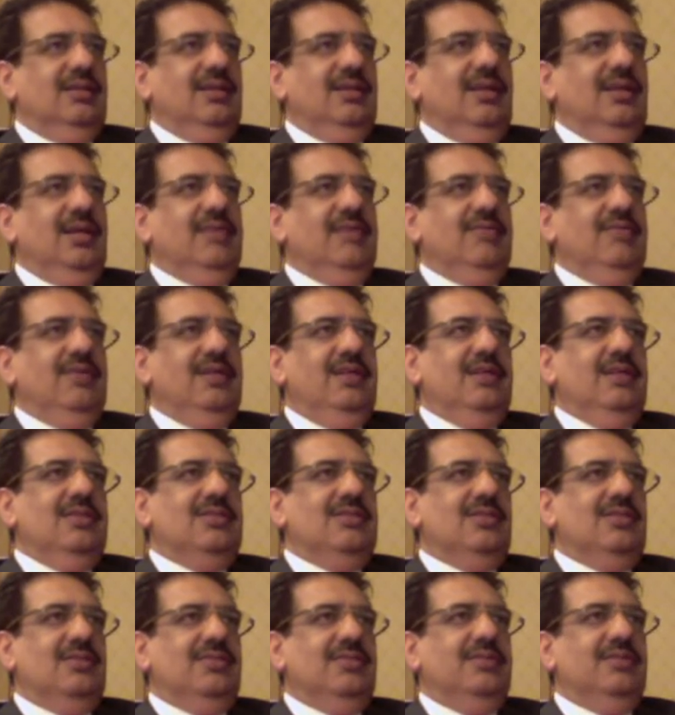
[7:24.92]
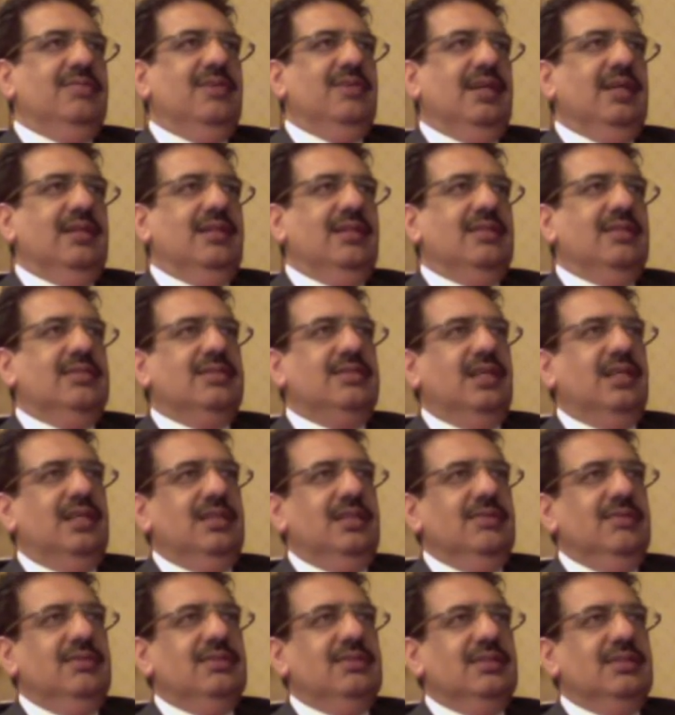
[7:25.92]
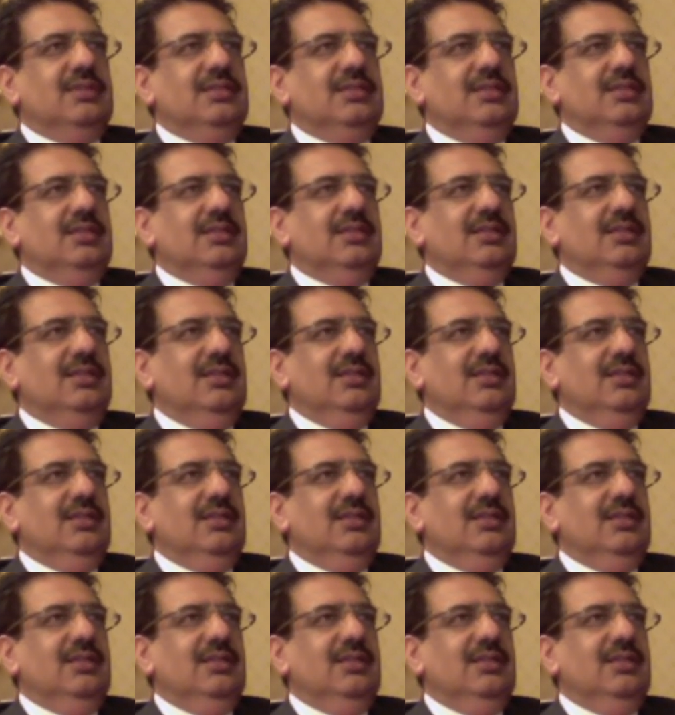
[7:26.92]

evidence of the fact that strategy will succeed?